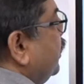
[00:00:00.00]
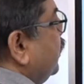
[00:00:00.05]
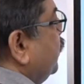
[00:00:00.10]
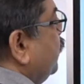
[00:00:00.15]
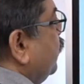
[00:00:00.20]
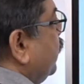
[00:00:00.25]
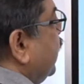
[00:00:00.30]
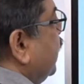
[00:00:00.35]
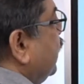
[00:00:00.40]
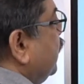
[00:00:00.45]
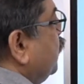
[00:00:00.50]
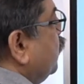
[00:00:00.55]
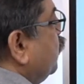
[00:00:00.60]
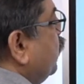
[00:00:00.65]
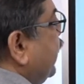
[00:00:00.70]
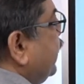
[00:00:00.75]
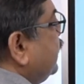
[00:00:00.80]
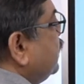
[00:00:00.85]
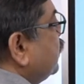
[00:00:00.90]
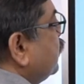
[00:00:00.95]
You get a
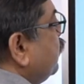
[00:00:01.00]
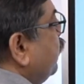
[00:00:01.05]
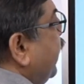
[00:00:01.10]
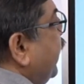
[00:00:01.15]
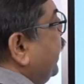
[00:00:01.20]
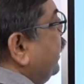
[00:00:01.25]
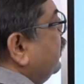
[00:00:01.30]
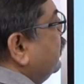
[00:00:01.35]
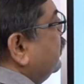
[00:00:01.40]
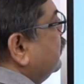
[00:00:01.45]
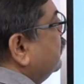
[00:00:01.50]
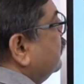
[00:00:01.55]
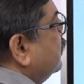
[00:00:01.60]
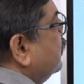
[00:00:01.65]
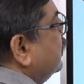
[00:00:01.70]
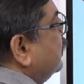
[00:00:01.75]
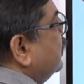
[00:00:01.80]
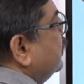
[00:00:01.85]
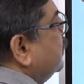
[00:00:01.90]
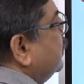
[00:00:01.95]
2x square
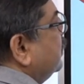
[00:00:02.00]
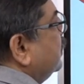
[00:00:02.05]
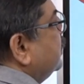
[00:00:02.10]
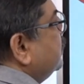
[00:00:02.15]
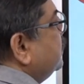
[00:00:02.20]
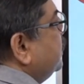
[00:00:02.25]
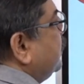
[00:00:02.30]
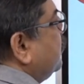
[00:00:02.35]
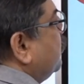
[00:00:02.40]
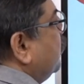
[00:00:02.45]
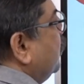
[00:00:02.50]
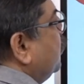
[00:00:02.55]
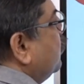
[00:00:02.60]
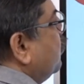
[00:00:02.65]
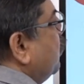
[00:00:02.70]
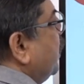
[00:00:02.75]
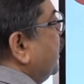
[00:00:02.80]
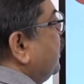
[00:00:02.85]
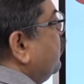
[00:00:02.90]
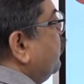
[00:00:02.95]
is equal to
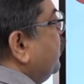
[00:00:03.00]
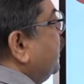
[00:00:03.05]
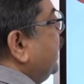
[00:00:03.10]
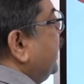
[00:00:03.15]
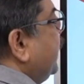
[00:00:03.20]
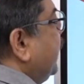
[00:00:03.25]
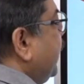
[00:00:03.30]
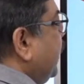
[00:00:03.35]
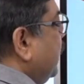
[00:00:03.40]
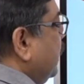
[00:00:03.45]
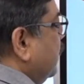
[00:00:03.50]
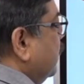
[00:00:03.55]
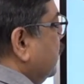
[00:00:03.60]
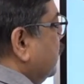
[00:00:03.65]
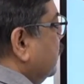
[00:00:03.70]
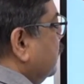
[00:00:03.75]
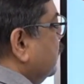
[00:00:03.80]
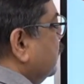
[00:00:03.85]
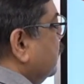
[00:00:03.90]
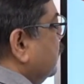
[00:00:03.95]
128.
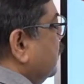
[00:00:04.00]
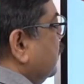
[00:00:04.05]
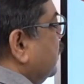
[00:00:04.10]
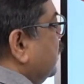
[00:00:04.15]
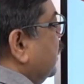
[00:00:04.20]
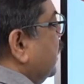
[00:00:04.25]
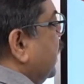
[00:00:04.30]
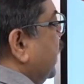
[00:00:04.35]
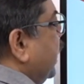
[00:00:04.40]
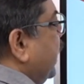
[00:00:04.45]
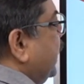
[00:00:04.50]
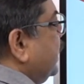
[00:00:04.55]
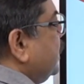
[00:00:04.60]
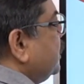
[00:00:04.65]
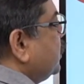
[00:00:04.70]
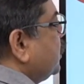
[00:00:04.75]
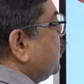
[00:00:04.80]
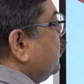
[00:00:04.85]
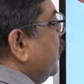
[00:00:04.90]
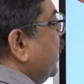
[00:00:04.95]
X
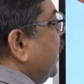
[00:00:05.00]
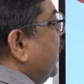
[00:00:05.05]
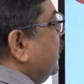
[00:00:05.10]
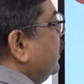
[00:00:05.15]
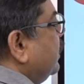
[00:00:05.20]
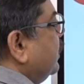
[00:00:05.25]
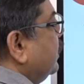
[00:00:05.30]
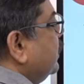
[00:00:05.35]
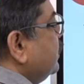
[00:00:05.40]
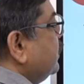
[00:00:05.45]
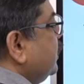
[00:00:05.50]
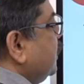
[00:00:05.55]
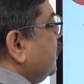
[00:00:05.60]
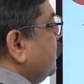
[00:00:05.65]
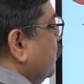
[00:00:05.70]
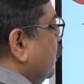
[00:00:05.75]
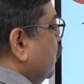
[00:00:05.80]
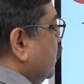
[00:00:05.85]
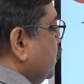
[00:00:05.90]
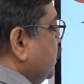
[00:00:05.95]
square is
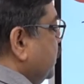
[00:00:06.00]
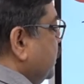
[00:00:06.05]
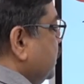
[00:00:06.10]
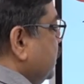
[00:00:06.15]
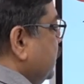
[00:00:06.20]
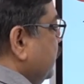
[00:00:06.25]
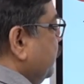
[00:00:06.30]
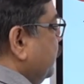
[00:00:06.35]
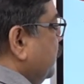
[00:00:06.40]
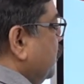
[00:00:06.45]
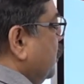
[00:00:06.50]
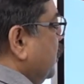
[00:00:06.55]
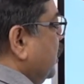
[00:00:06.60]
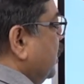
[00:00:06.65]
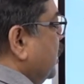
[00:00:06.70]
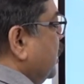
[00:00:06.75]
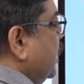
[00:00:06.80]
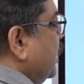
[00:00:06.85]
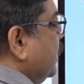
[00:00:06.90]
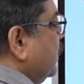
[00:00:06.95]
equal to 64.
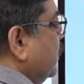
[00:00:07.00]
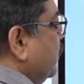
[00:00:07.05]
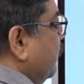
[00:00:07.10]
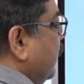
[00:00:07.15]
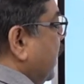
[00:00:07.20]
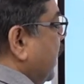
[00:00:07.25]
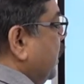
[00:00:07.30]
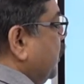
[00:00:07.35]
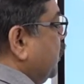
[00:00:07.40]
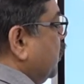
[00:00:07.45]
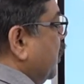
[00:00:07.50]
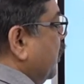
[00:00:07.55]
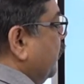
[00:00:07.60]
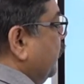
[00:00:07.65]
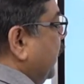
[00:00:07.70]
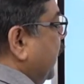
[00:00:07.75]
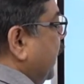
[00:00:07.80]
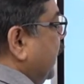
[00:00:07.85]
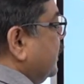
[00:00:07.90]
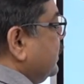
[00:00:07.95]
The value of
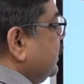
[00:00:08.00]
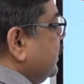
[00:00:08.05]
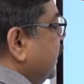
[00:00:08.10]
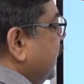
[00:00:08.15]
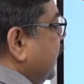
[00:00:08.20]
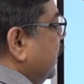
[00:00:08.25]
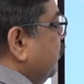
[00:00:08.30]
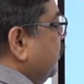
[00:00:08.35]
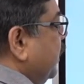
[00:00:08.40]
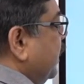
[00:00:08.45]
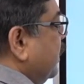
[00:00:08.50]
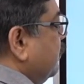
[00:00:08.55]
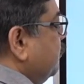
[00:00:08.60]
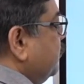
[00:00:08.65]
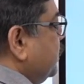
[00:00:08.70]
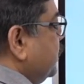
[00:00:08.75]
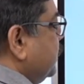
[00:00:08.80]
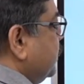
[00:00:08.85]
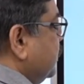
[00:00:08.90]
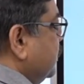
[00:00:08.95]
x here
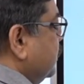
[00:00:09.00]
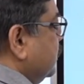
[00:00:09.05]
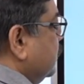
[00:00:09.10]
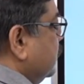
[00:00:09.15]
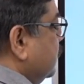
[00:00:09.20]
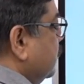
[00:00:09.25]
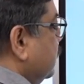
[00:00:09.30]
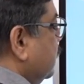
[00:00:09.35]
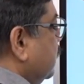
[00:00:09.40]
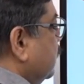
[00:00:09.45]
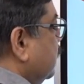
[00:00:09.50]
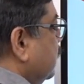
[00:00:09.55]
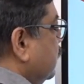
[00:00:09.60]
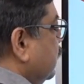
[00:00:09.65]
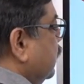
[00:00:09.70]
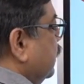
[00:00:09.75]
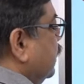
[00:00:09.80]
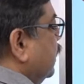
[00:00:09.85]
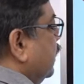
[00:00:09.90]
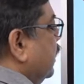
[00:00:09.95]
becomes
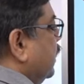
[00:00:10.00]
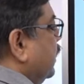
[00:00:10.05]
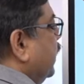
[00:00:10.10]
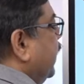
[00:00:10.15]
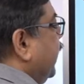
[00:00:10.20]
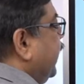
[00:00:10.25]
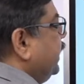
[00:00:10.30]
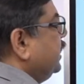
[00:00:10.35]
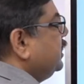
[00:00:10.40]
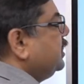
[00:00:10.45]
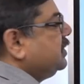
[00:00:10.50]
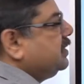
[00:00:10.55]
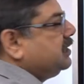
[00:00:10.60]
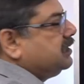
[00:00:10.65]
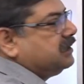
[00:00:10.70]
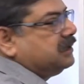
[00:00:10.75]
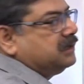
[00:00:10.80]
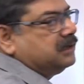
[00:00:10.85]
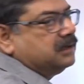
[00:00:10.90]
8.